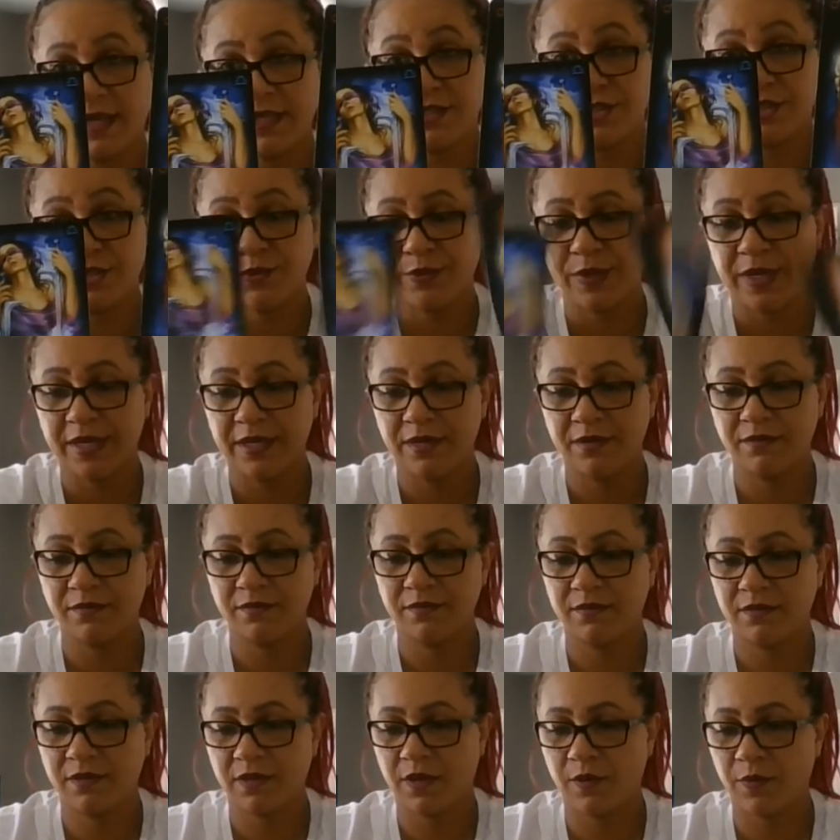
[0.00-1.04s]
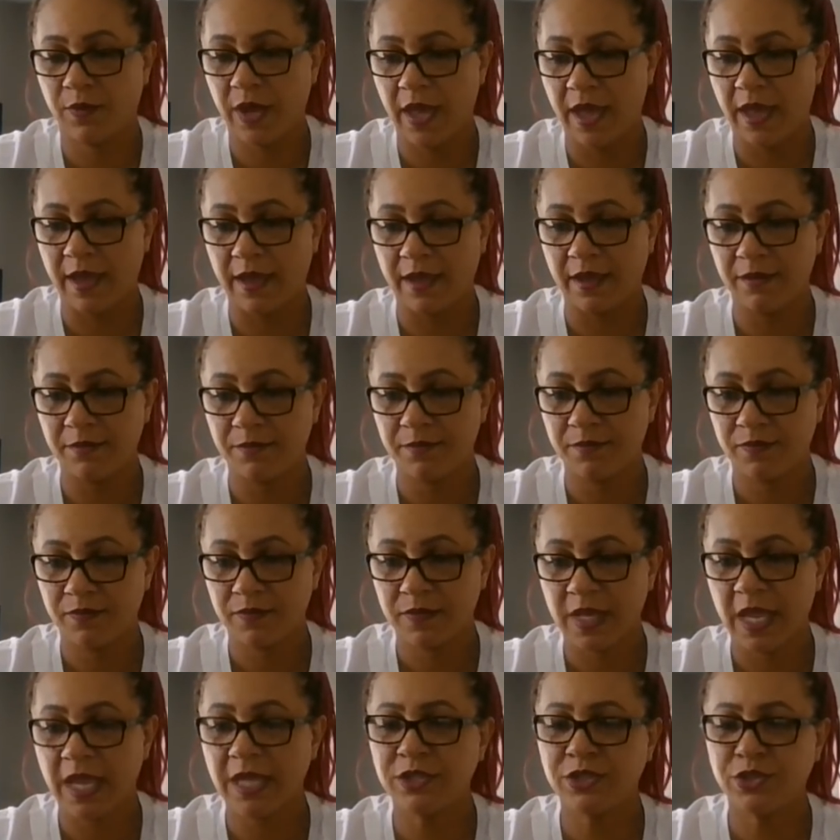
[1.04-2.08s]
and do it, okay?
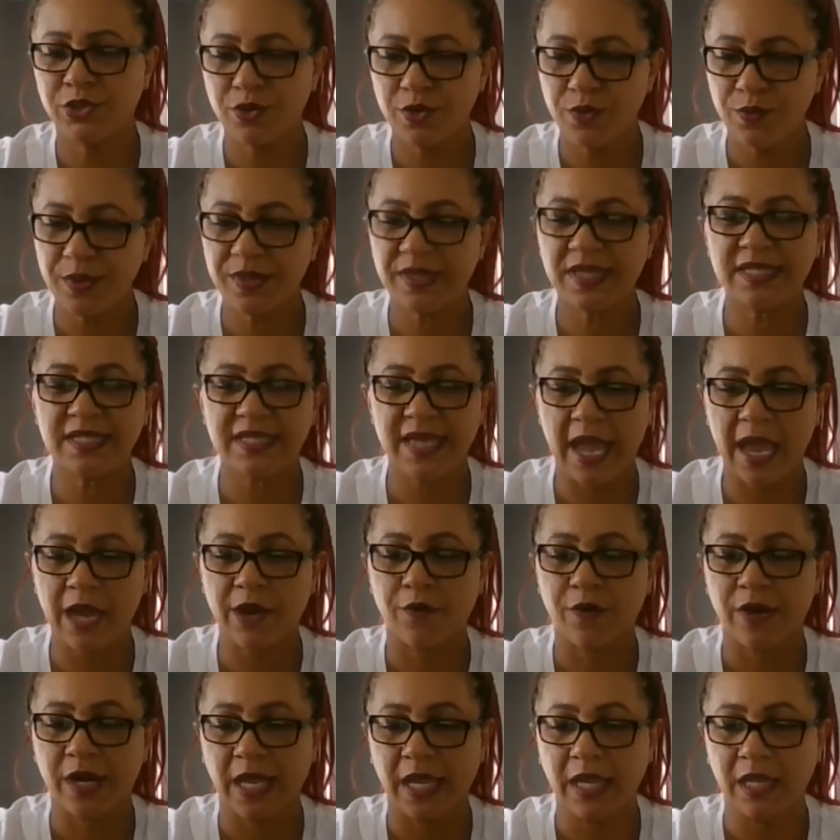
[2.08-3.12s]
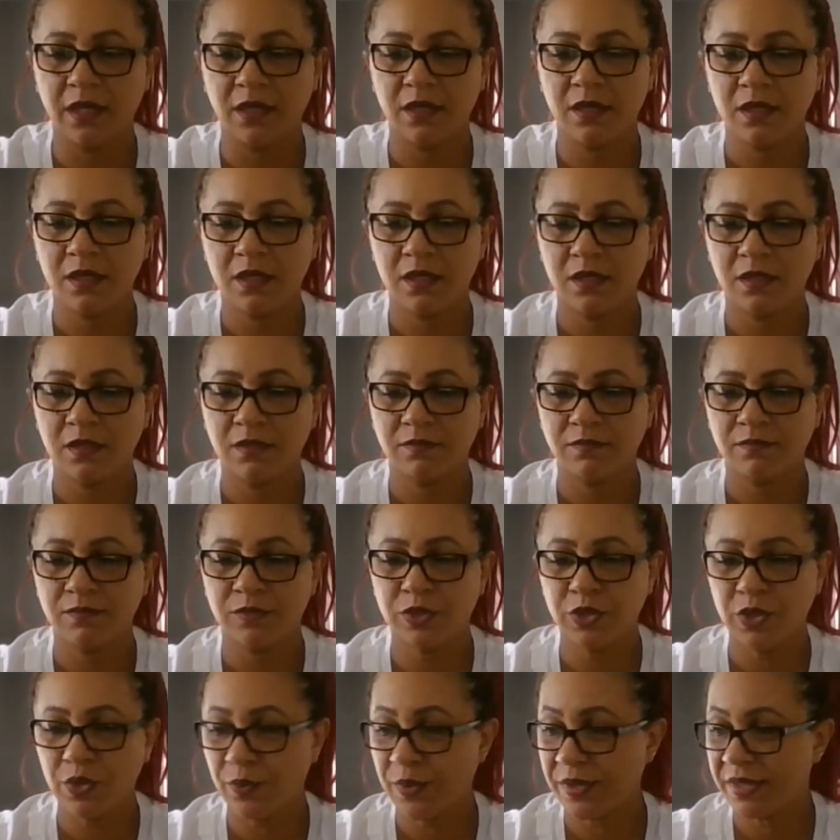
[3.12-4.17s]
And do it with integrity.
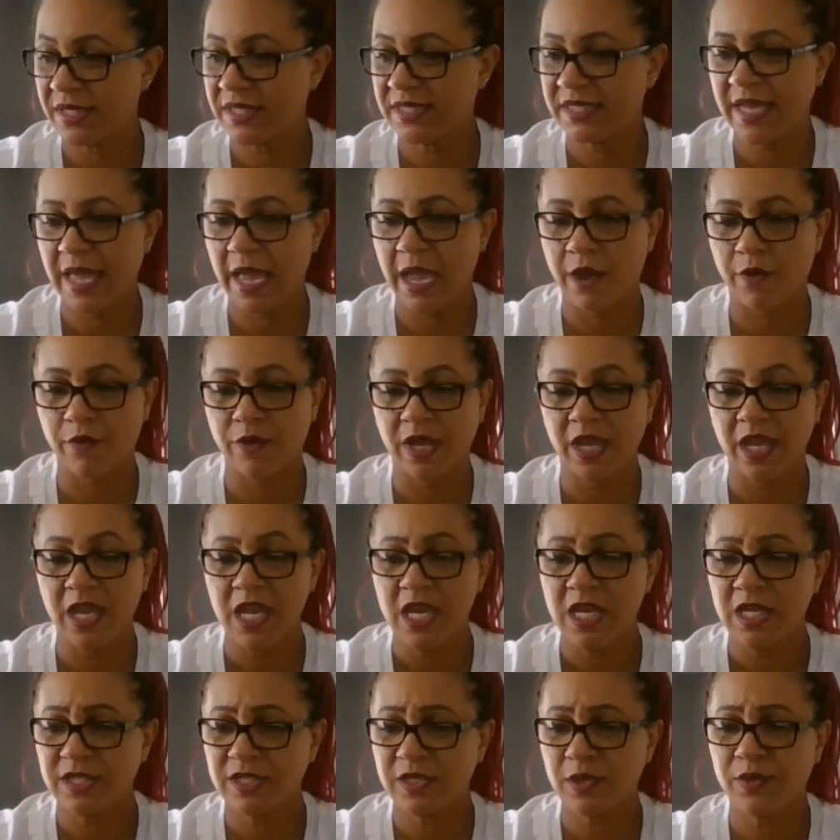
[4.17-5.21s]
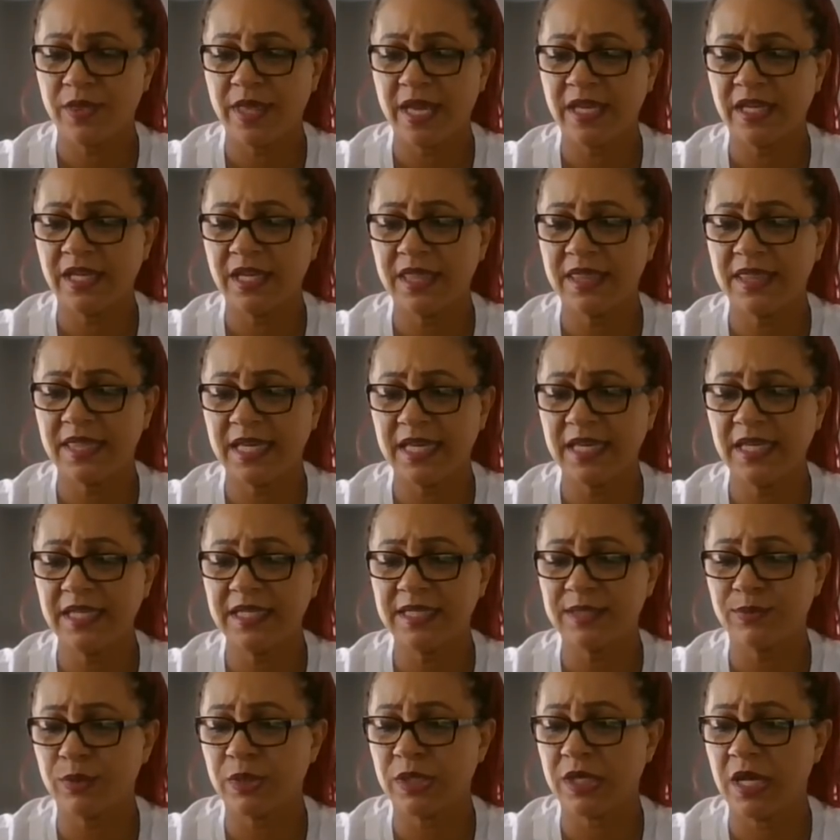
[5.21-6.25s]
Do it with integrity so that good
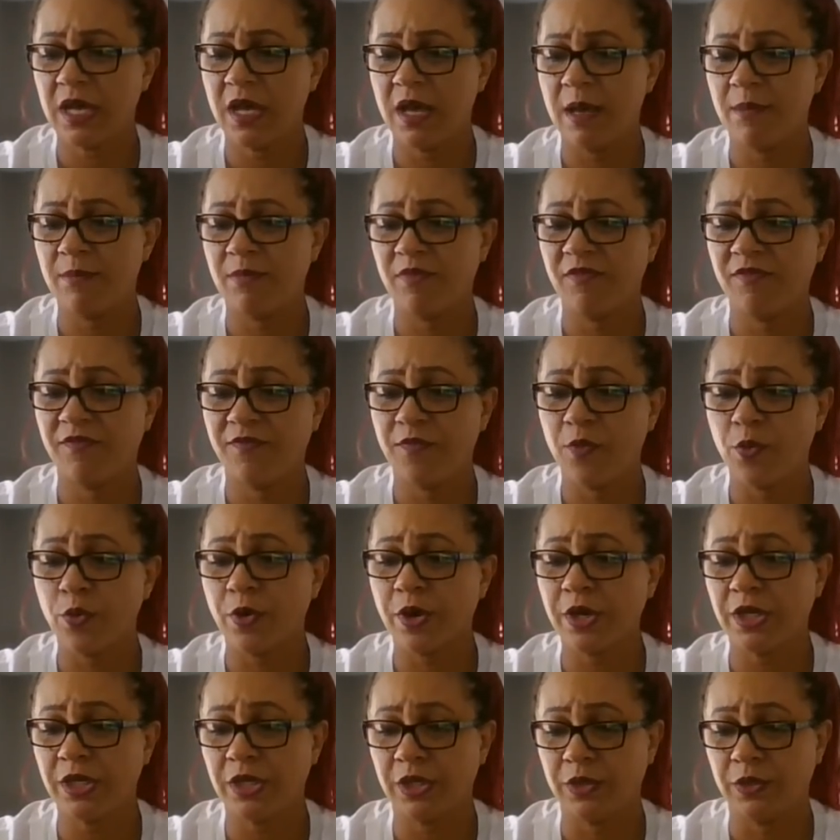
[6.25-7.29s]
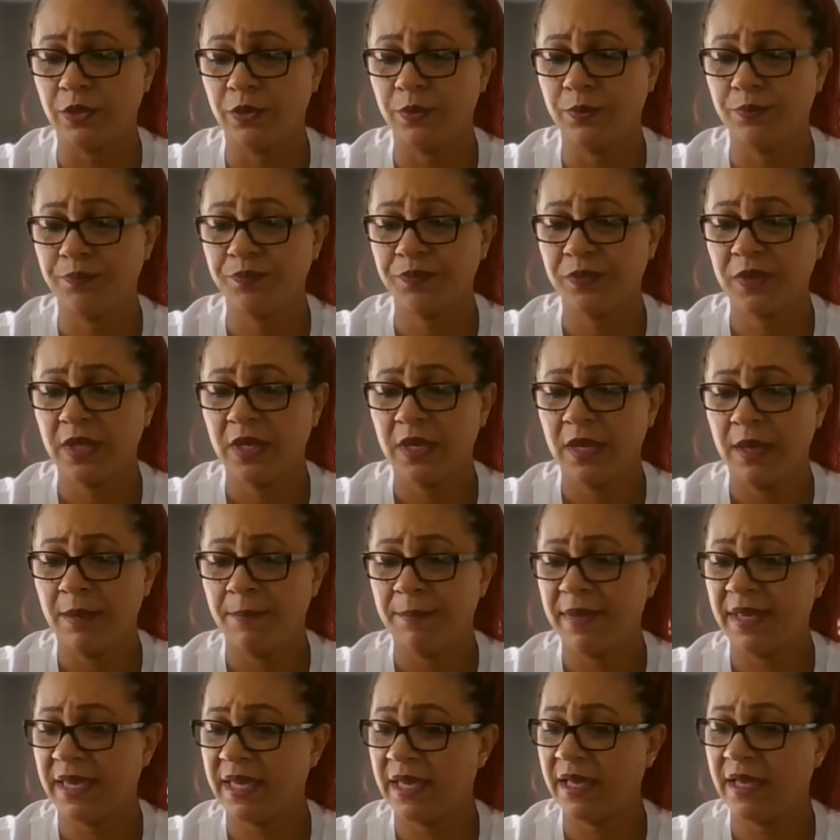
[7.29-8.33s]
things will come for you
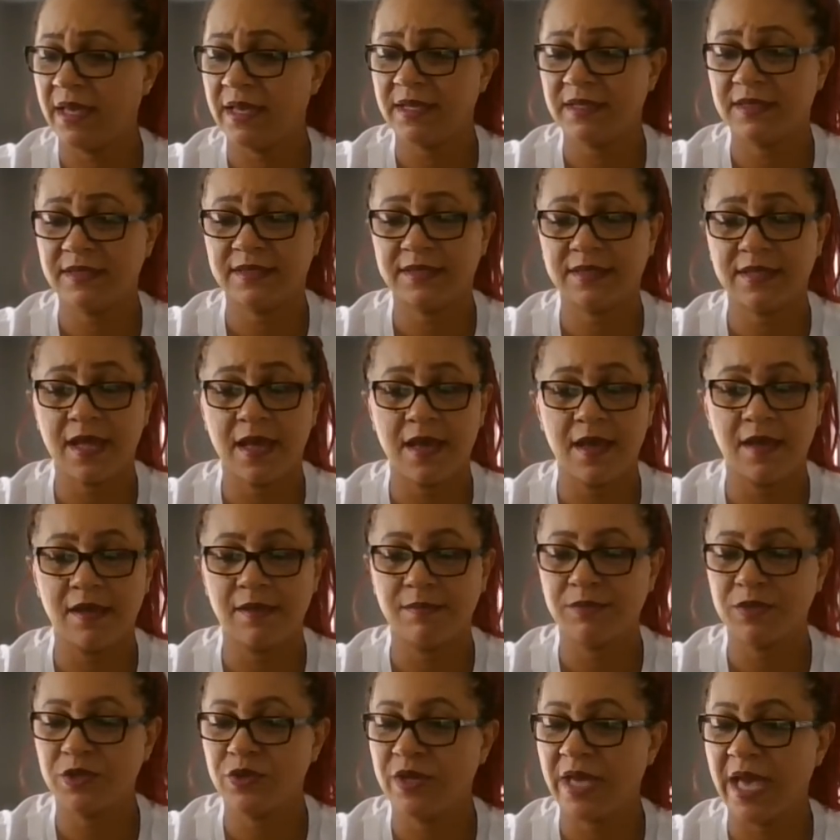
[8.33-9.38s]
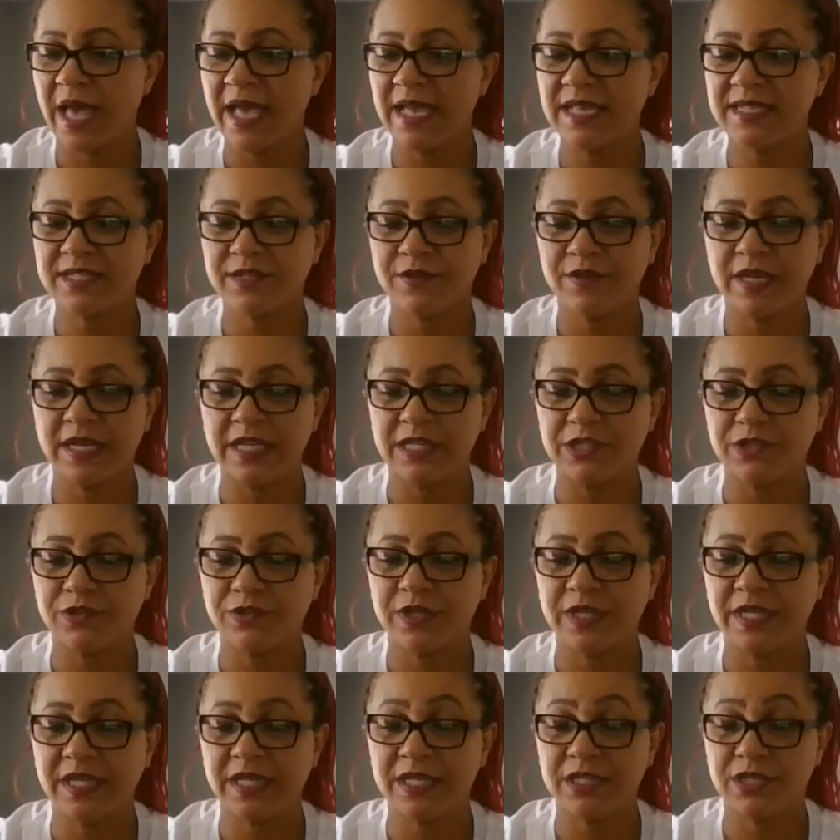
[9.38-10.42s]
because um, you guys are
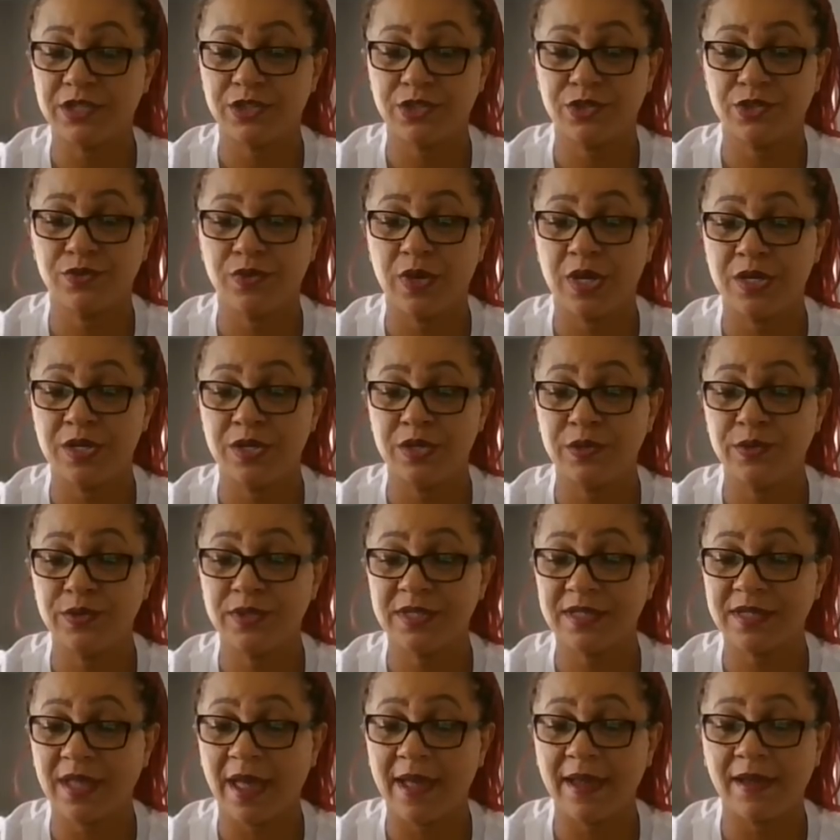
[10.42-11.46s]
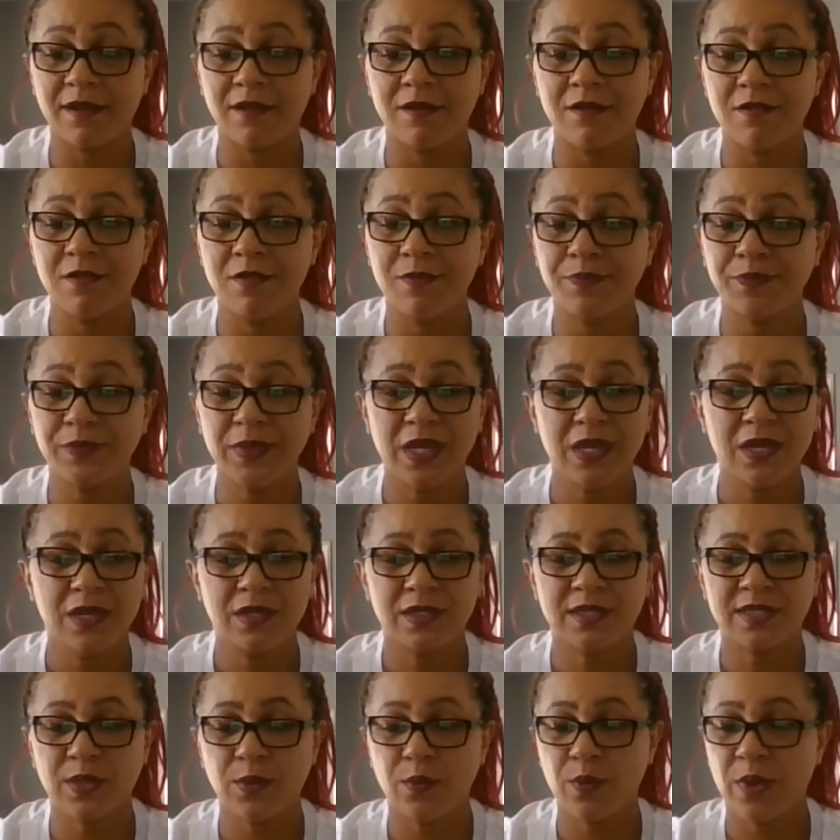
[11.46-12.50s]
entering into a new cycle.
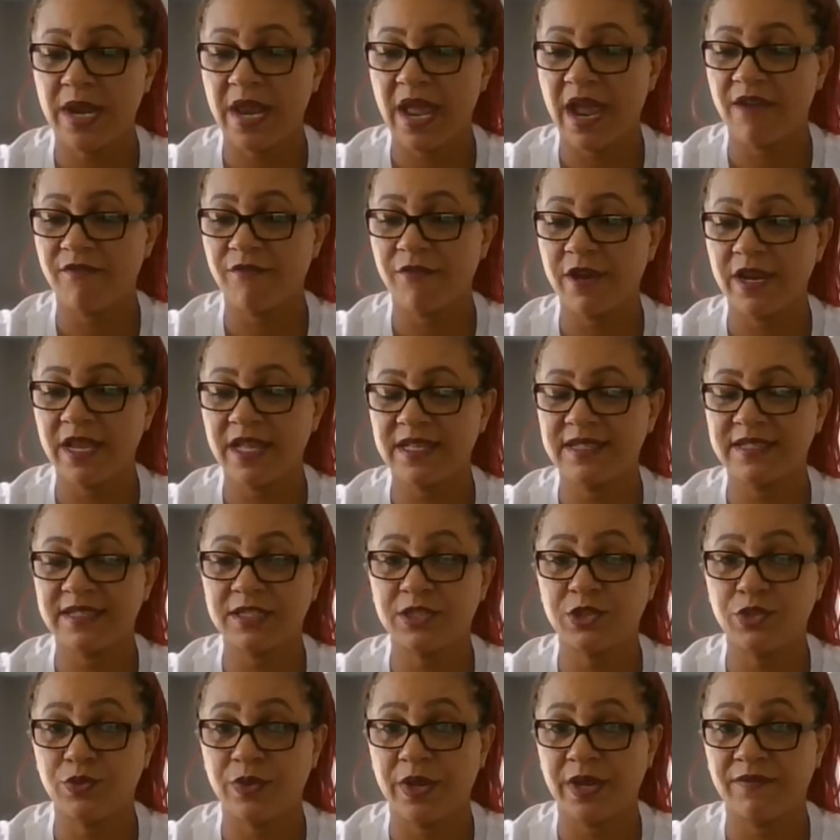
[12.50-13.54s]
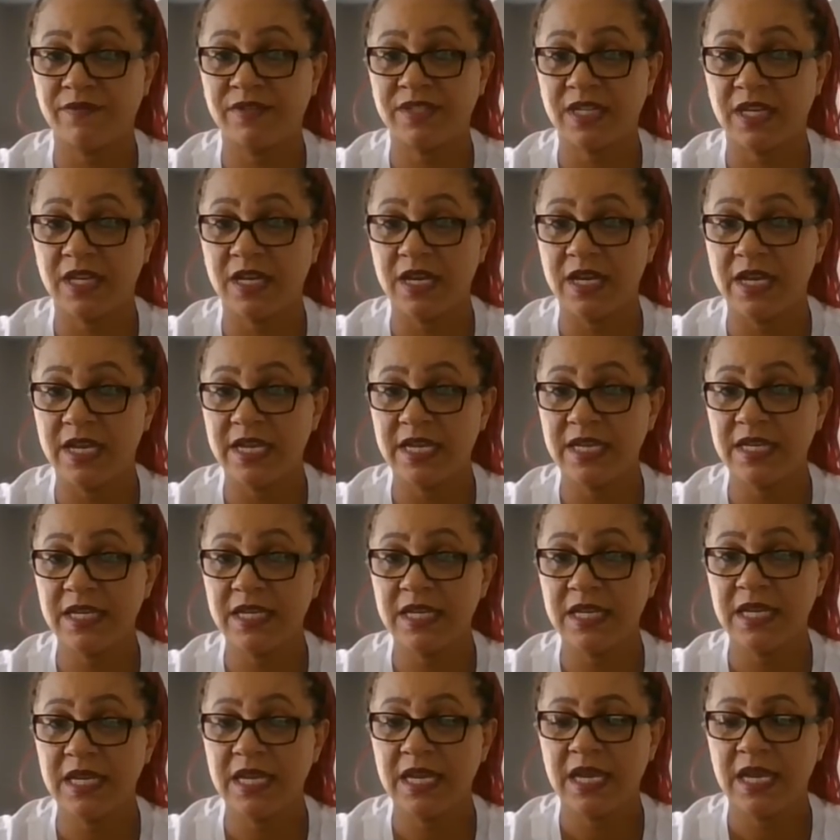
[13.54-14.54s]
So, whatever it is that you have done,